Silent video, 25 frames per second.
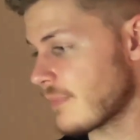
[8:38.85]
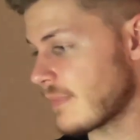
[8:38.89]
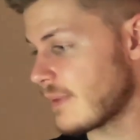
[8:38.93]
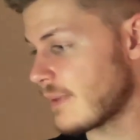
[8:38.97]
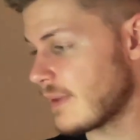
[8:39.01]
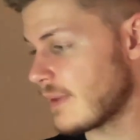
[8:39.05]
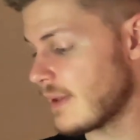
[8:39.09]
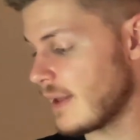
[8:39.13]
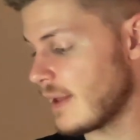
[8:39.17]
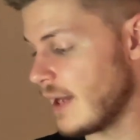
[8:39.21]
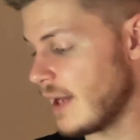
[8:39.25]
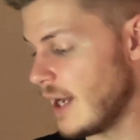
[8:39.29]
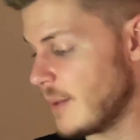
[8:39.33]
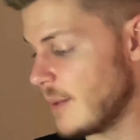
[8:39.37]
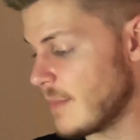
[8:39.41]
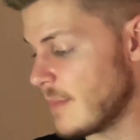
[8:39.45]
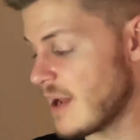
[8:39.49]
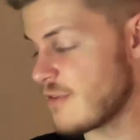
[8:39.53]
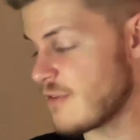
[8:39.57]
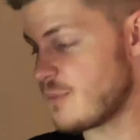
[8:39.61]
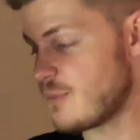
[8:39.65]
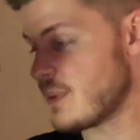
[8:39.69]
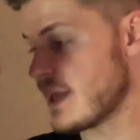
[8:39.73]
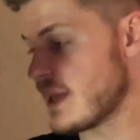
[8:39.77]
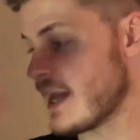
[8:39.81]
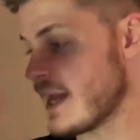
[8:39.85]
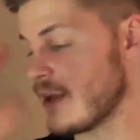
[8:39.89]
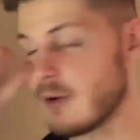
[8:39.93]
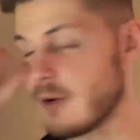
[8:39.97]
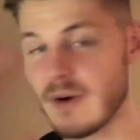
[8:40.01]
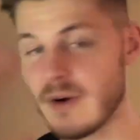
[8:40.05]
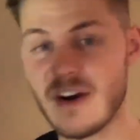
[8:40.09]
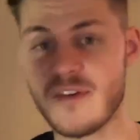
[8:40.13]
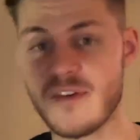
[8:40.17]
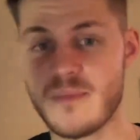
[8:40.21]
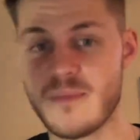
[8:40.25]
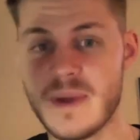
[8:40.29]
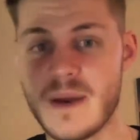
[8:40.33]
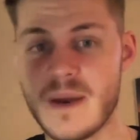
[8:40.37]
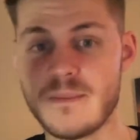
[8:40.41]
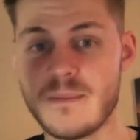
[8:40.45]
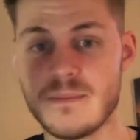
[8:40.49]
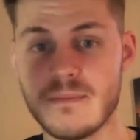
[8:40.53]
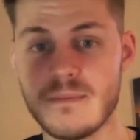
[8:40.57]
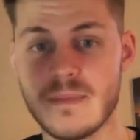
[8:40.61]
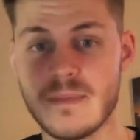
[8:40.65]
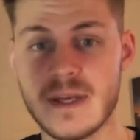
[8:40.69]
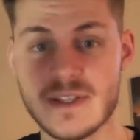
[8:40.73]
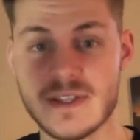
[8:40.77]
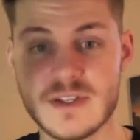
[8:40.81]
FBA or FBM
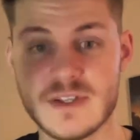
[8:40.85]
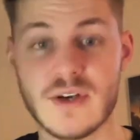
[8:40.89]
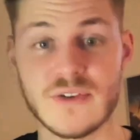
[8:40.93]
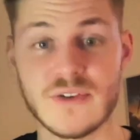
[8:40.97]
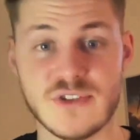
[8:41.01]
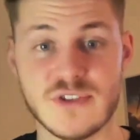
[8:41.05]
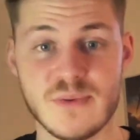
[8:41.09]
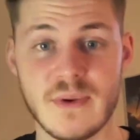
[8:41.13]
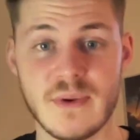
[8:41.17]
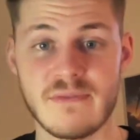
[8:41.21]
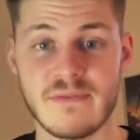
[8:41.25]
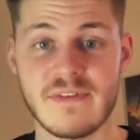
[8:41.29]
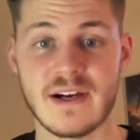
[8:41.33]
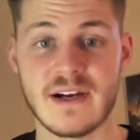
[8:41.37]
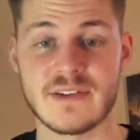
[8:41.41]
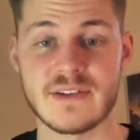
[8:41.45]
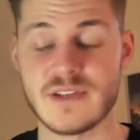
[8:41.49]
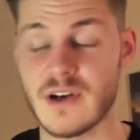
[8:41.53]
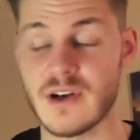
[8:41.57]
is a contributing factor.